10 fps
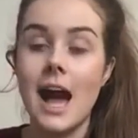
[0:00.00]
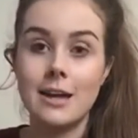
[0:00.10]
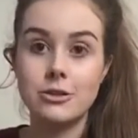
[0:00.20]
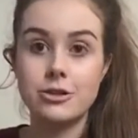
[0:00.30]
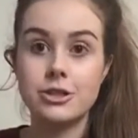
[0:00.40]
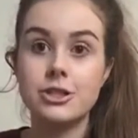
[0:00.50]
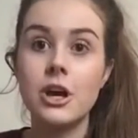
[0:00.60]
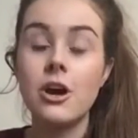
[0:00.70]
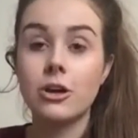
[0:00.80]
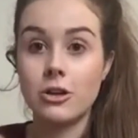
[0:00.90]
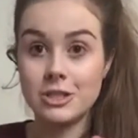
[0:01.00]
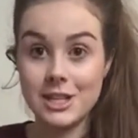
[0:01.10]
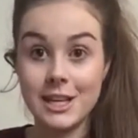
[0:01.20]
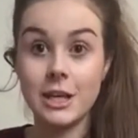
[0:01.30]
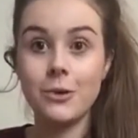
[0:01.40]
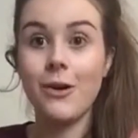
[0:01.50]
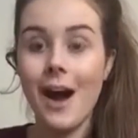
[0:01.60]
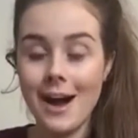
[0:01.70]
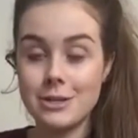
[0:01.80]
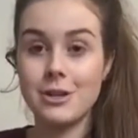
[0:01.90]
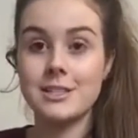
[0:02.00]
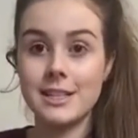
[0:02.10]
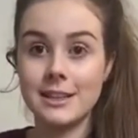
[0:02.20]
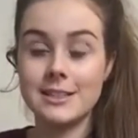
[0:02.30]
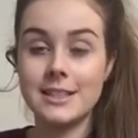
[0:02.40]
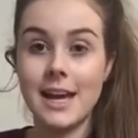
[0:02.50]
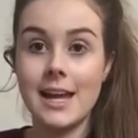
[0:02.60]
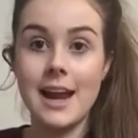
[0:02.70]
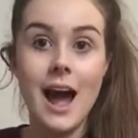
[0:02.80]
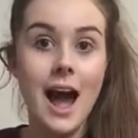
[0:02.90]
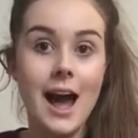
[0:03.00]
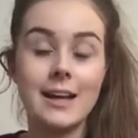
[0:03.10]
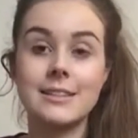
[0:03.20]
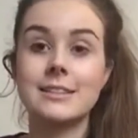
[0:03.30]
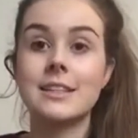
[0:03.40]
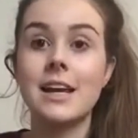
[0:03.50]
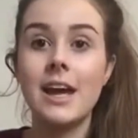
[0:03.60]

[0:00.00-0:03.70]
and just continue hydrating the skin and